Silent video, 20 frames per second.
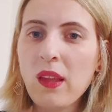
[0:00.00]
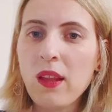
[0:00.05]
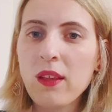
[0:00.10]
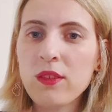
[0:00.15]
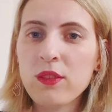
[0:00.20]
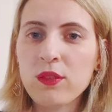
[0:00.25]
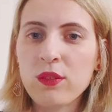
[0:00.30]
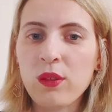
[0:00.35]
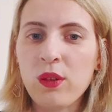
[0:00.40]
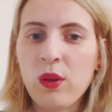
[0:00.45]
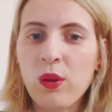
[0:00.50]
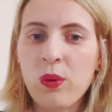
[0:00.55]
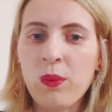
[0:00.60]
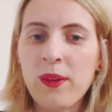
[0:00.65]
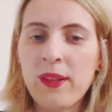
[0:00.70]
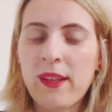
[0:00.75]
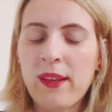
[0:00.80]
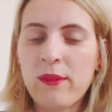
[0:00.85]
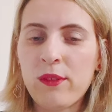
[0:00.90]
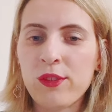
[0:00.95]
So
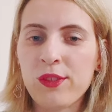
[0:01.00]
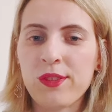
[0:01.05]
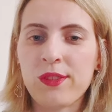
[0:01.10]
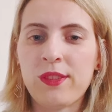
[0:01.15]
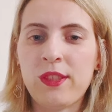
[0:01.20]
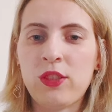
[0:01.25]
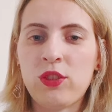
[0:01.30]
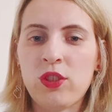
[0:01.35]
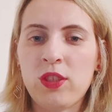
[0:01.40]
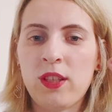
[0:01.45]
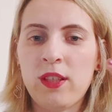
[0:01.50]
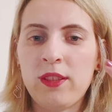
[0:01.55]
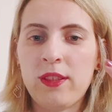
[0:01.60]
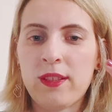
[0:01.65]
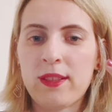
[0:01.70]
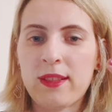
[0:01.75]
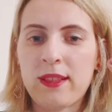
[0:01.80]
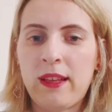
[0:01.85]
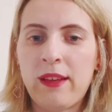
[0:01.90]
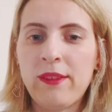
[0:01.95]
when I was teaching
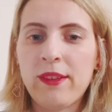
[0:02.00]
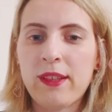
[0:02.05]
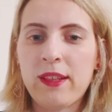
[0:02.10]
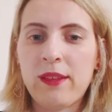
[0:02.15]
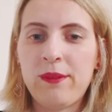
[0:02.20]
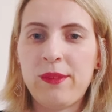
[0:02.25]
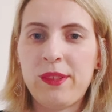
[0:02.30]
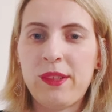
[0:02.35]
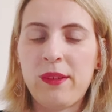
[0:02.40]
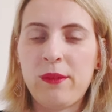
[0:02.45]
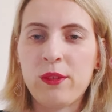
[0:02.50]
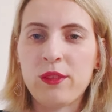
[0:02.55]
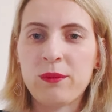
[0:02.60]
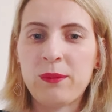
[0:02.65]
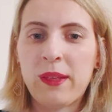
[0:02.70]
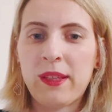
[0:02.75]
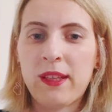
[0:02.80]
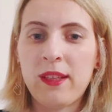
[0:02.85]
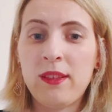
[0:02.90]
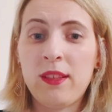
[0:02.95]
Interslavic and when I was
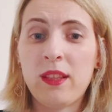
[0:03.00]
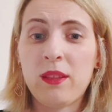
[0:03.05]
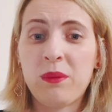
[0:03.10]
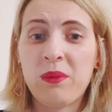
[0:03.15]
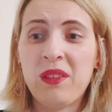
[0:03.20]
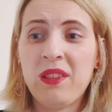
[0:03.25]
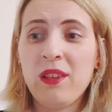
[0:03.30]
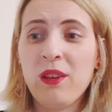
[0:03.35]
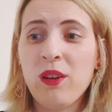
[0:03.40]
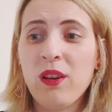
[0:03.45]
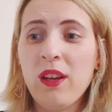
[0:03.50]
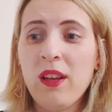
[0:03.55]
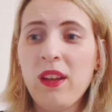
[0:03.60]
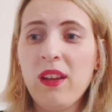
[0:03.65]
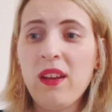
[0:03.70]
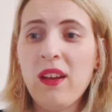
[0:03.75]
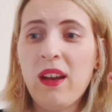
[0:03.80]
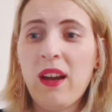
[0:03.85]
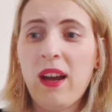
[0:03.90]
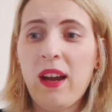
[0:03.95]
making that video,
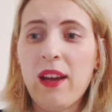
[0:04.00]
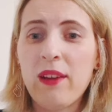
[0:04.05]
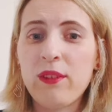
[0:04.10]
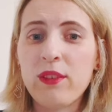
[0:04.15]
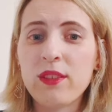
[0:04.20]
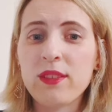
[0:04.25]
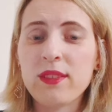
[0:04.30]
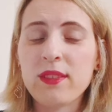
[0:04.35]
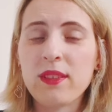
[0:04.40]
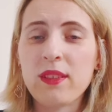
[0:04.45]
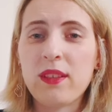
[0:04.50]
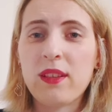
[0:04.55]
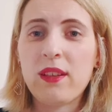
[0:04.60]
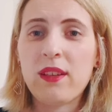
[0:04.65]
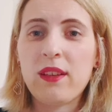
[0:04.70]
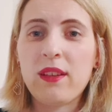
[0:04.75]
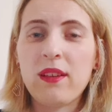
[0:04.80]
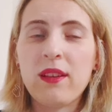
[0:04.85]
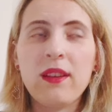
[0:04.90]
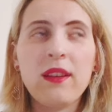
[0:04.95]
I was
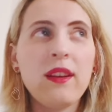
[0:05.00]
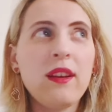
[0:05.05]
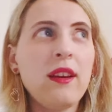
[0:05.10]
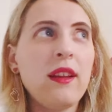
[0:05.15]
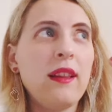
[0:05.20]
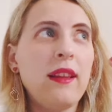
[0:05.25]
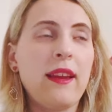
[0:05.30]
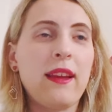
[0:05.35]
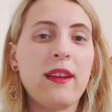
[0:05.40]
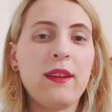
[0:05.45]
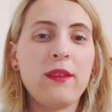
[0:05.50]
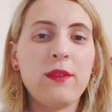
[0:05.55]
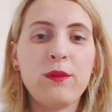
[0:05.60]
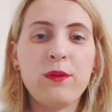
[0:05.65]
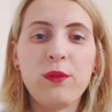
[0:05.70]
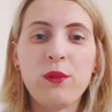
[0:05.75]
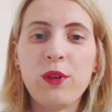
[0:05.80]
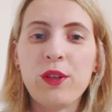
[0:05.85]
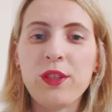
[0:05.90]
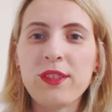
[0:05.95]
like
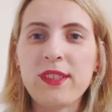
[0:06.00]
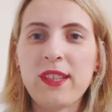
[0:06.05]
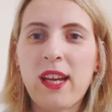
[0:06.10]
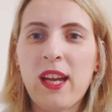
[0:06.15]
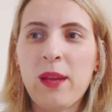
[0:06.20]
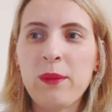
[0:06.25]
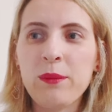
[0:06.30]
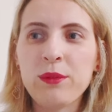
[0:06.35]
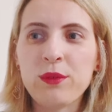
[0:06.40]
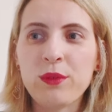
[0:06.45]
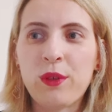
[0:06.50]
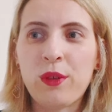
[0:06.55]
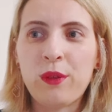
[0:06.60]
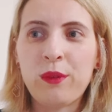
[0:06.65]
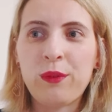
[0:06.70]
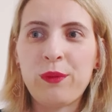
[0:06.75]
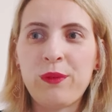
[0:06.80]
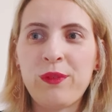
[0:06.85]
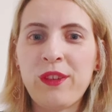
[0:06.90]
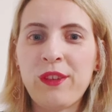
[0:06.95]
4 times
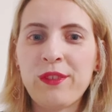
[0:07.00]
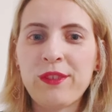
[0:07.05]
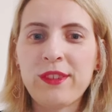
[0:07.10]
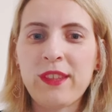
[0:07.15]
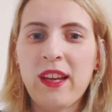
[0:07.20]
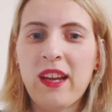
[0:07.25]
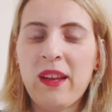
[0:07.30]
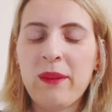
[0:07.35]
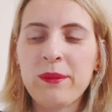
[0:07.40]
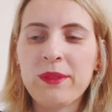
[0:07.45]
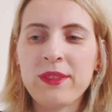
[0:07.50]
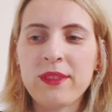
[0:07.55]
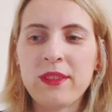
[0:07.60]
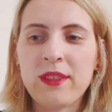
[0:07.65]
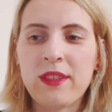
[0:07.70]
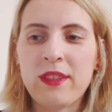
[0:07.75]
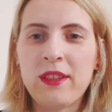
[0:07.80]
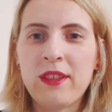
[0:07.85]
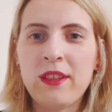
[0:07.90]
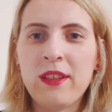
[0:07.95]
or 5 times
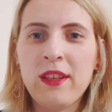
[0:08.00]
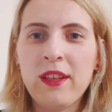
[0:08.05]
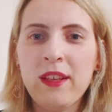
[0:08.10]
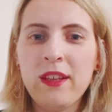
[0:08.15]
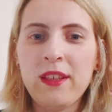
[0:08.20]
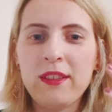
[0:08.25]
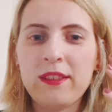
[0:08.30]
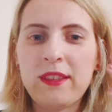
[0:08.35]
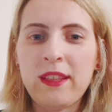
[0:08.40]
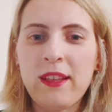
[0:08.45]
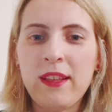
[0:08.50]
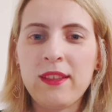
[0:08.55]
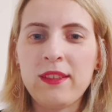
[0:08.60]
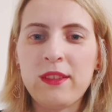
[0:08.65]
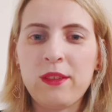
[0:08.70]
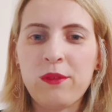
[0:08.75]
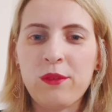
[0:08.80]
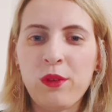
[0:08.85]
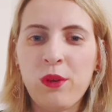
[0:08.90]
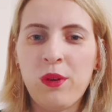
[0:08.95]
telling
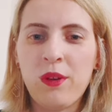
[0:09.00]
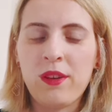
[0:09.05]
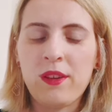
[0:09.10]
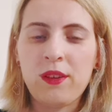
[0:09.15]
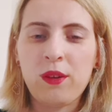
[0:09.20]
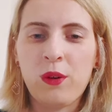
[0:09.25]
the wrong